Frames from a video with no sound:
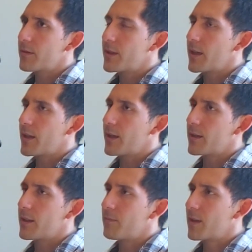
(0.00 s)
that
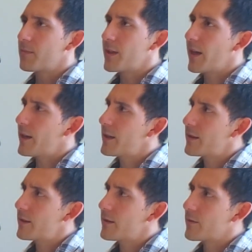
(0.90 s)
they might be
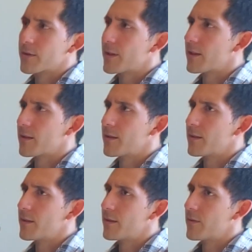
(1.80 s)
adding, or
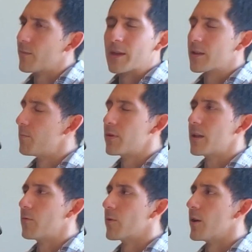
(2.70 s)
am I
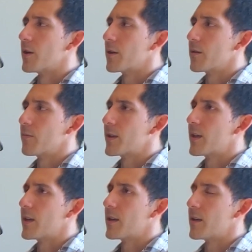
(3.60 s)
completely wrong with
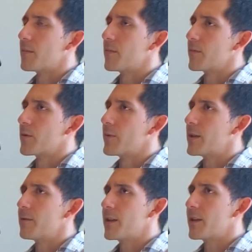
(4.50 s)
that? They're
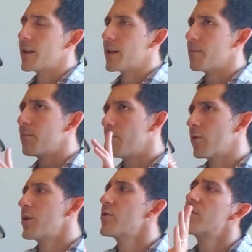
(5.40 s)
renovating that where
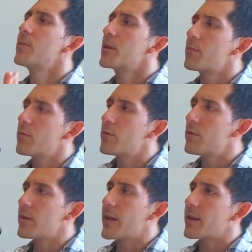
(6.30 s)
it used to be the
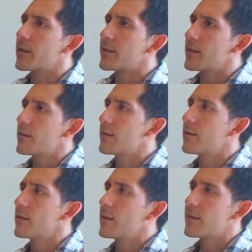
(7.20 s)
pool and adding seats.
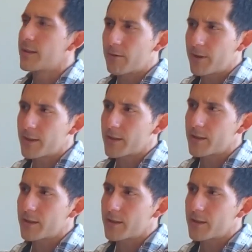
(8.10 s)
Is that right?